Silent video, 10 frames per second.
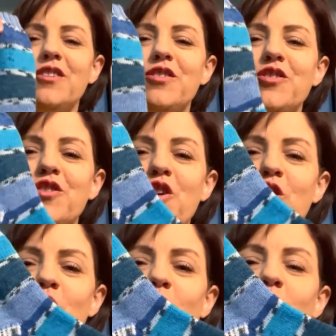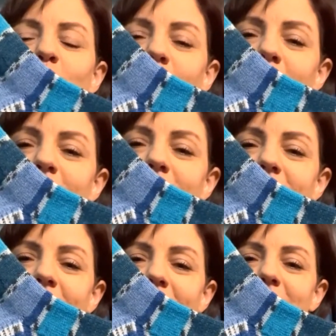no wool
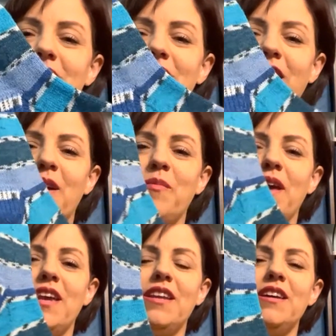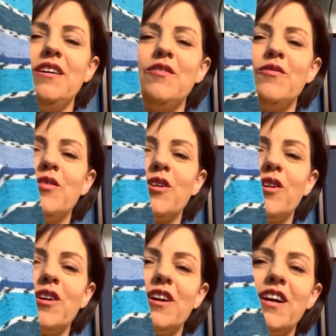socks that I made for
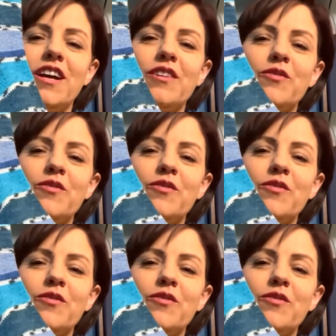her. And of